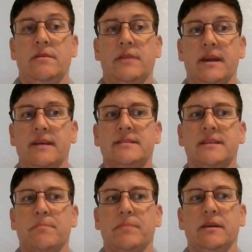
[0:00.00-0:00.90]
The next
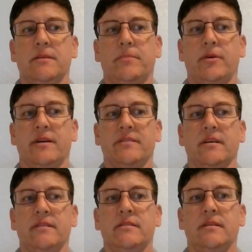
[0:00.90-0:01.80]
step in the
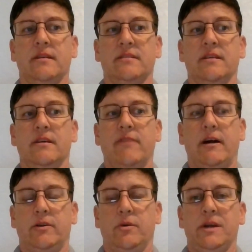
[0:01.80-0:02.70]
process is the
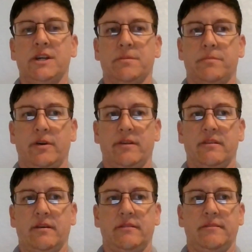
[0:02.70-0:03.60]
evaluation
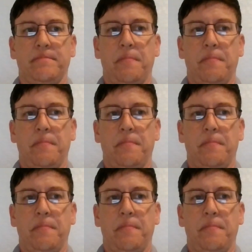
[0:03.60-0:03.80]
process.